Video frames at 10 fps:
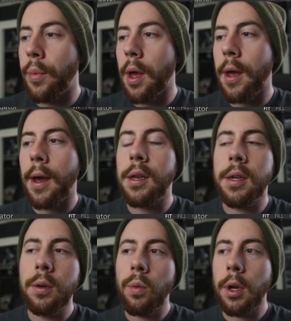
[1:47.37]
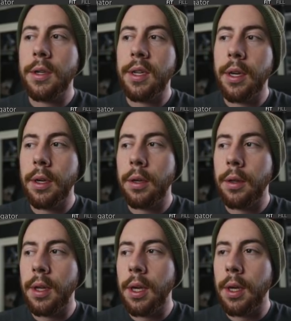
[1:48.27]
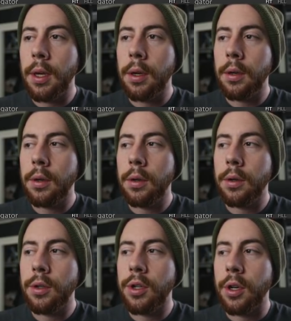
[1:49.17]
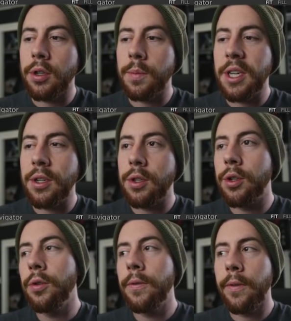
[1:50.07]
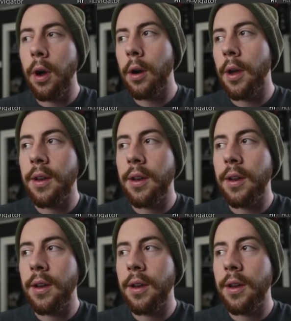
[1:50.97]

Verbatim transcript: but I didn't want to take the shutter speed too far.